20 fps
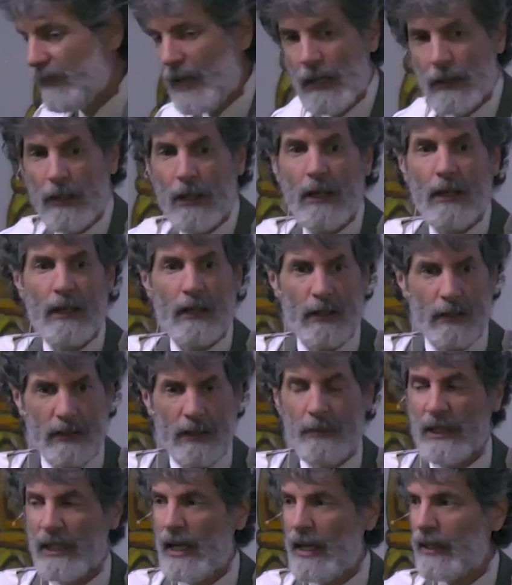
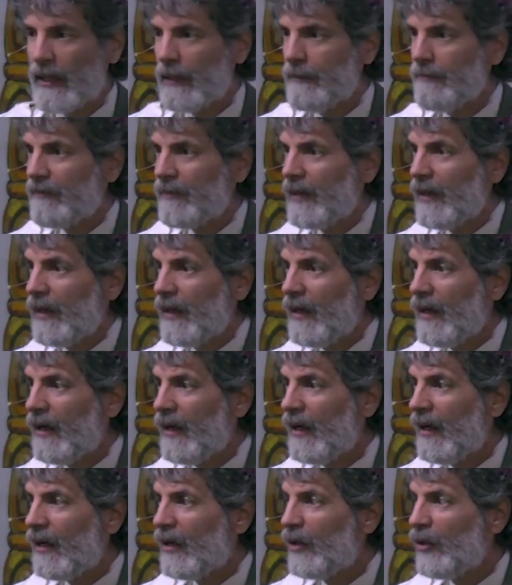Elimelech,
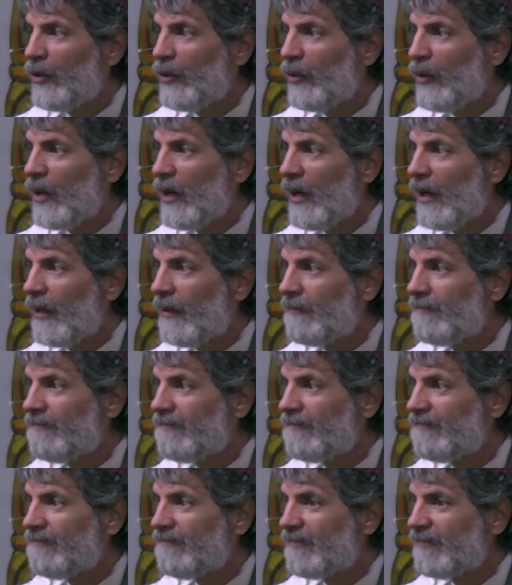uh, who,
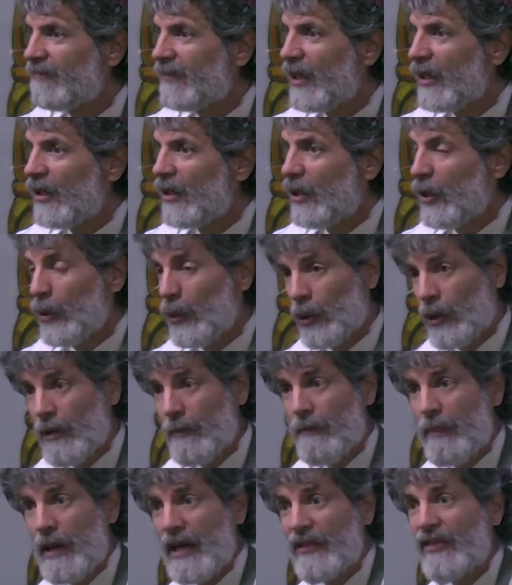um, who were
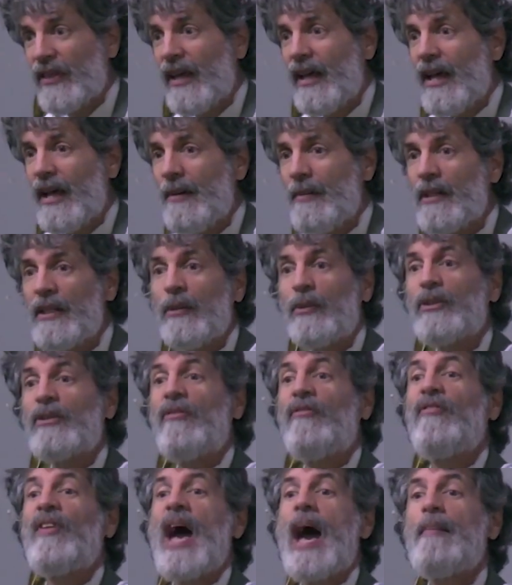in Bethlehem, and there was
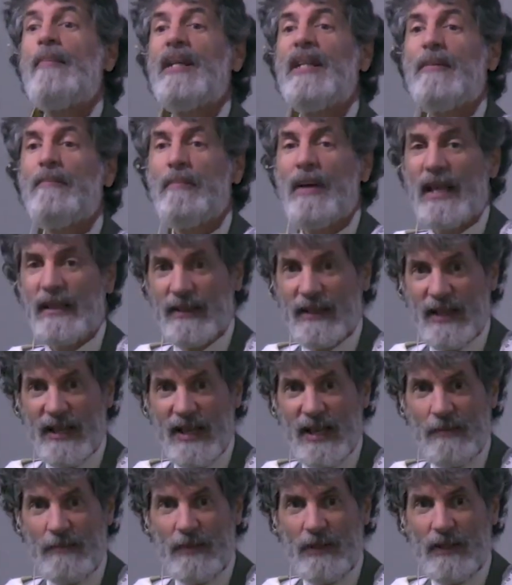a famine in
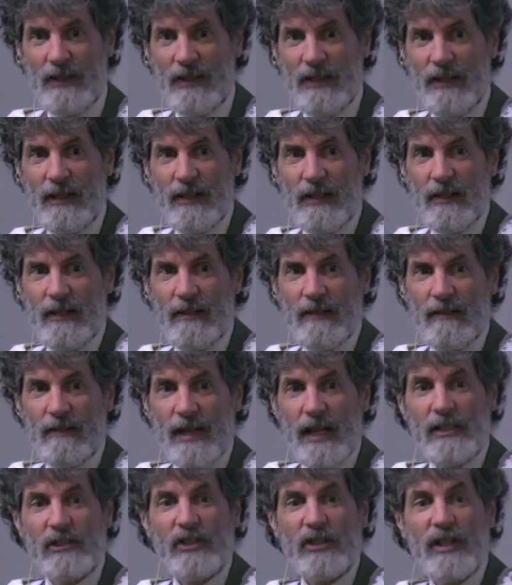Bethlehem.
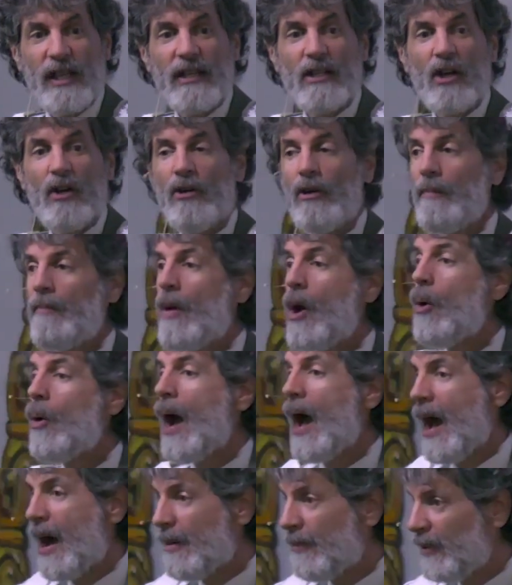And so they go to
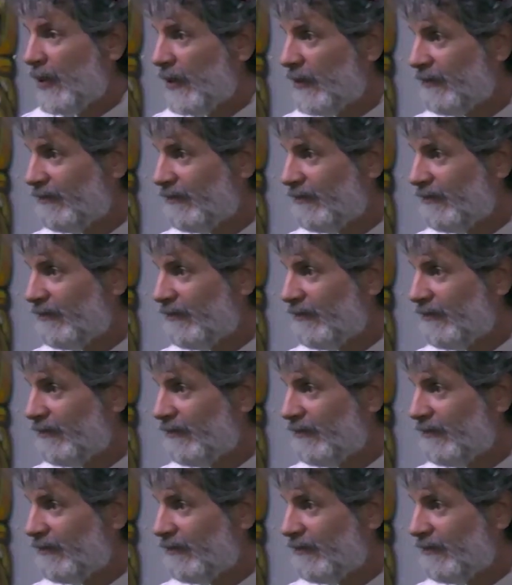Moab.